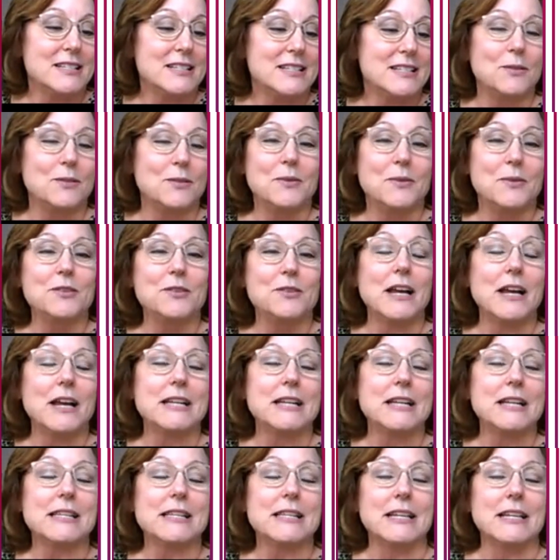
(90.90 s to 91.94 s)
So what do you
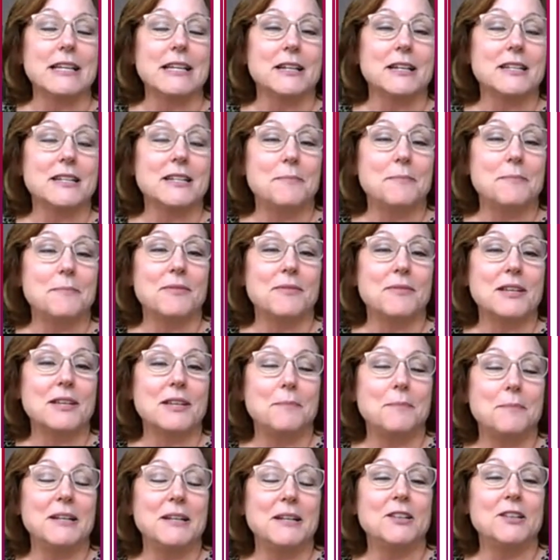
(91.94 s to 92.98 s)
guys think? Type
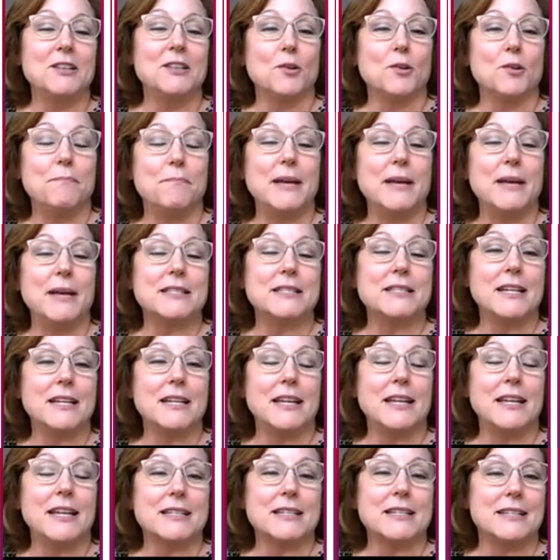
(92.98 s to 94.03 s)
type in your best
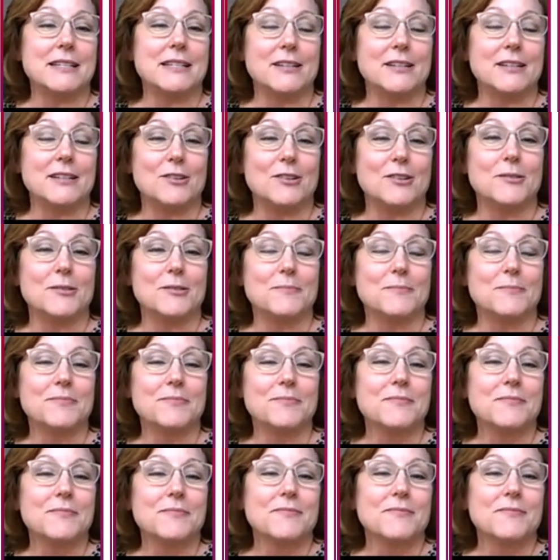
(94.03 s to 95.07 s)
guess here.
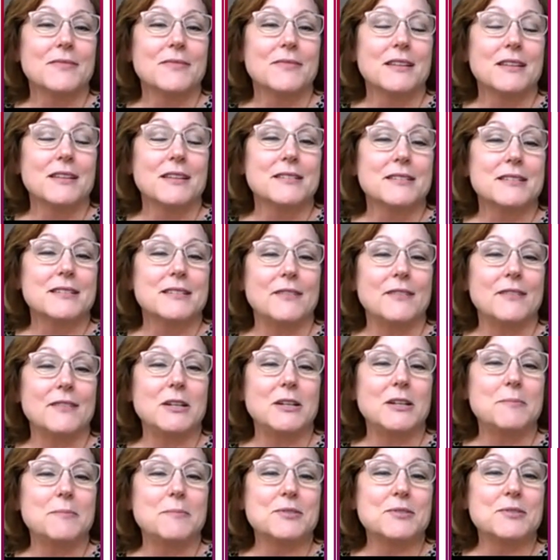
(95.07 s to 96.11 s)

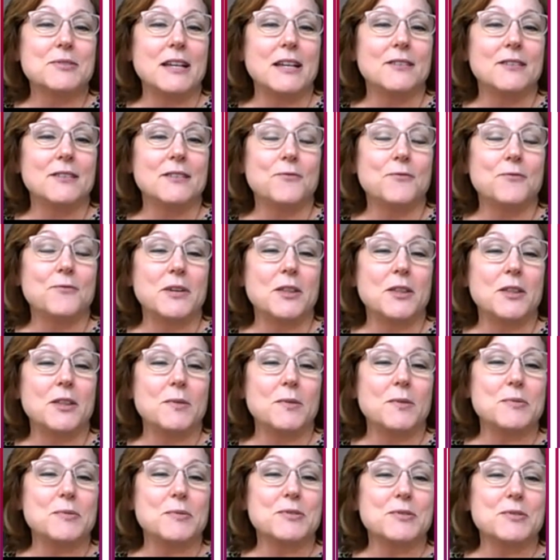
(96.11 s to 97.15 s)
70%, 43%,
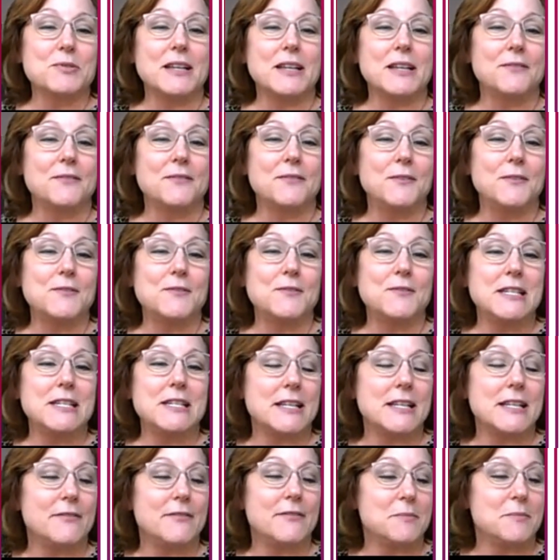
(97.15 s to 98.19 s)
57%,
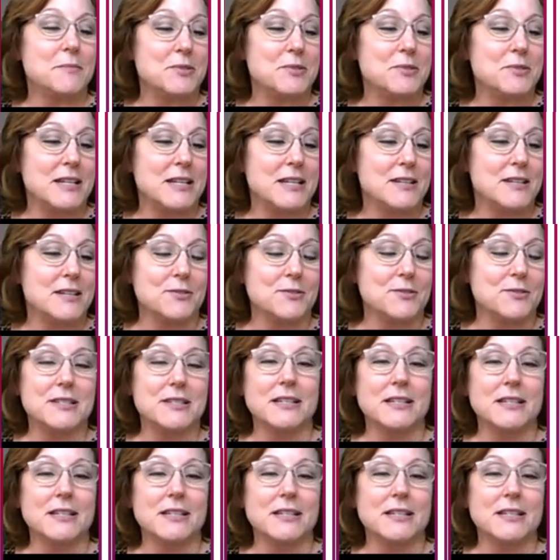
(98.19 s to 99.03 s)
or